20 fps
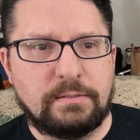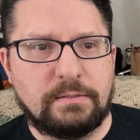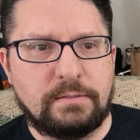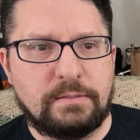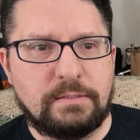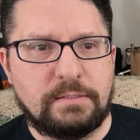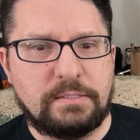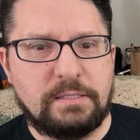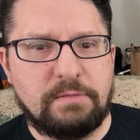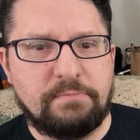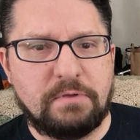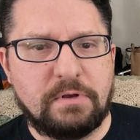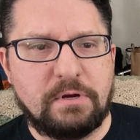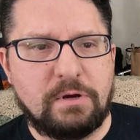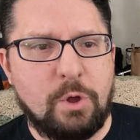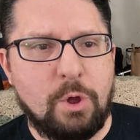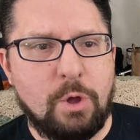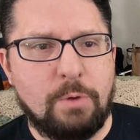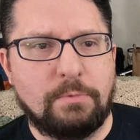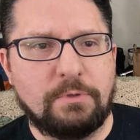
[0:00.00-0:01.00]
He's living in a
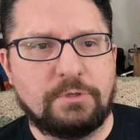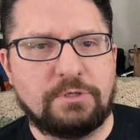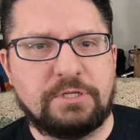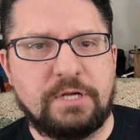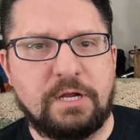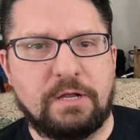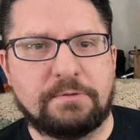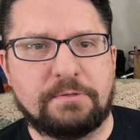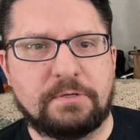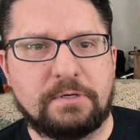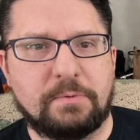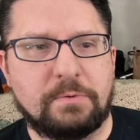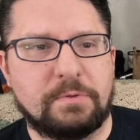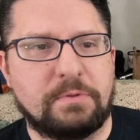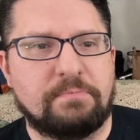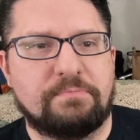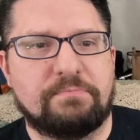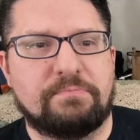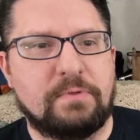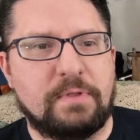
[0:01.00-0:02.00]
homeless shelter. What the
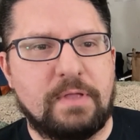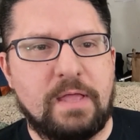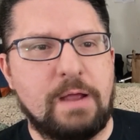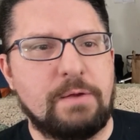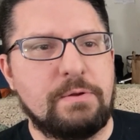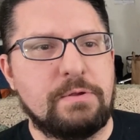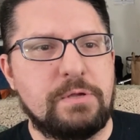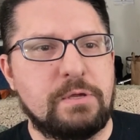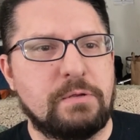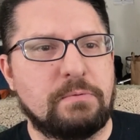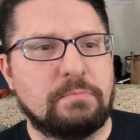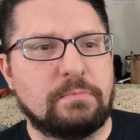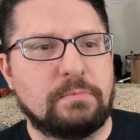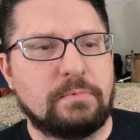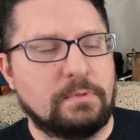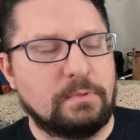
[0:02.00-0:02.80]
fuck? How are you?